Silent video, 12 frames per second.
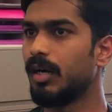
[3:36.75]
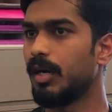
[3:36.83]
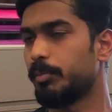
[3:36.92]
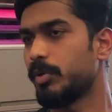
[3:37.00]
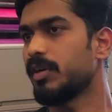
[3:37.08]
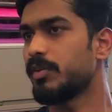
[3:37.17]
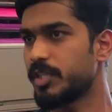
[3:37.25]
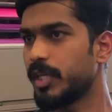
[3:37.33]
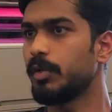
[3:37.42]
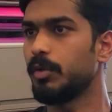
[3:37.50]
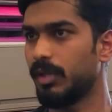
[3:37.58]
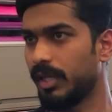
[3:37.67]
put our
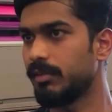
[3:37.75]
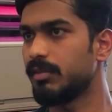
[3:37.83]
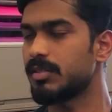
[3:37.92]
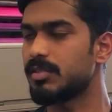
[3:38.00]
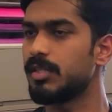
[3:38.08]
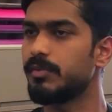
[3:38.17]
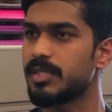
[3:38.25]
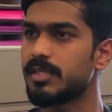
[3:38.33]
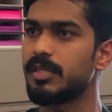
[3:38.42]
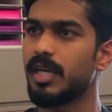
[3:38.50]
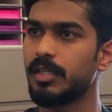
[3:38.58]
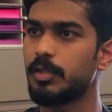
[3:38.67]
schedule in the Stevenson
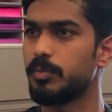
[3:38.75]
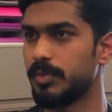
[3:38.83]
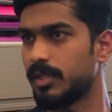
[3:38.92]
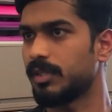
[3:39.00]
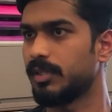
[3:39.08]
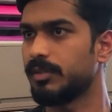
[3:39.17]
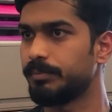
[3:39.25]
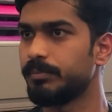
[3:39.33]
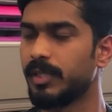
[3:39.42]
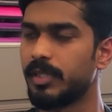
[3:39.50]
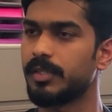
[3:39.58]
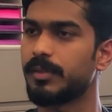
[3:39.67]
Dining to work here.